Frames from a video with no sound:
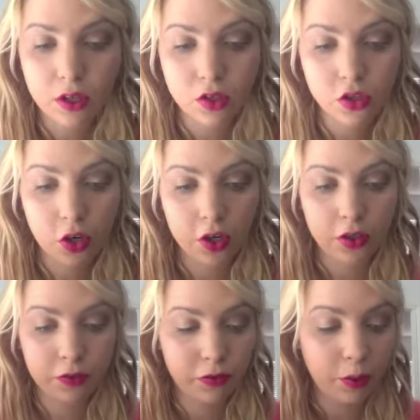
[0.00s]
So
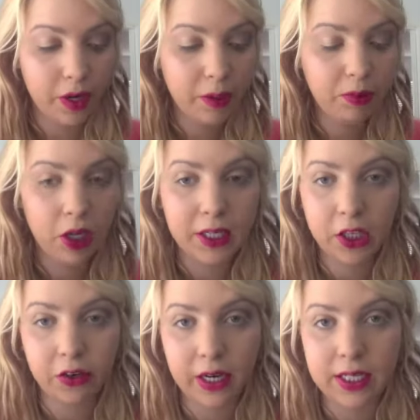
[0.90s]
for when applying the
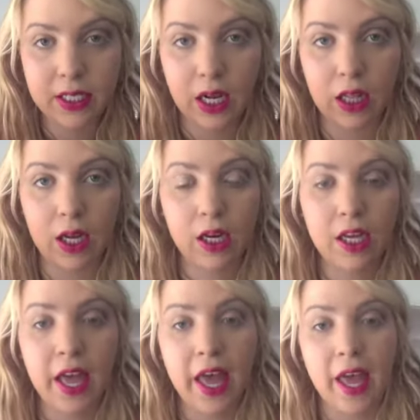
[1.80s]
crease colour,
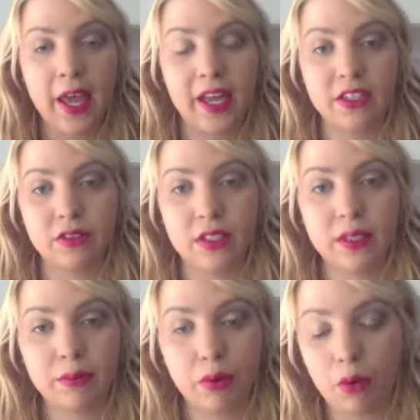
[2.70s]
it's really
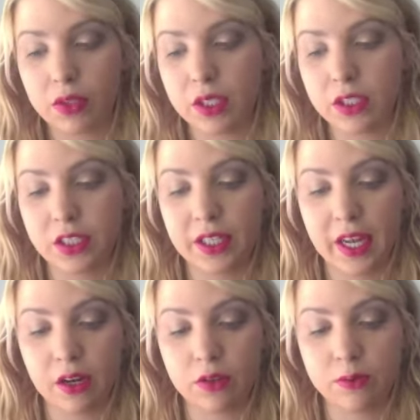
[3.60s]
important to
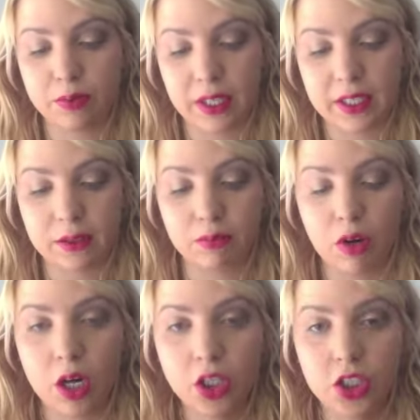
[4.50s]
get a good blending
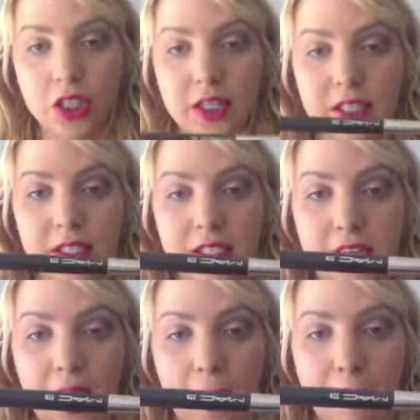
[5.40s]
brush, and this is
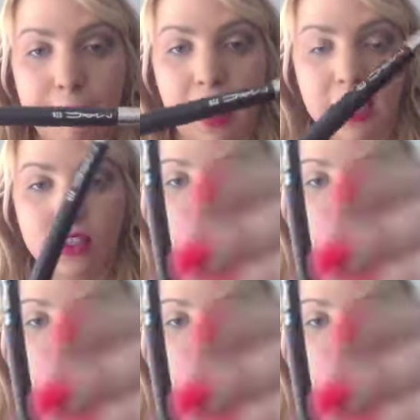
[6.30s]
M.A.C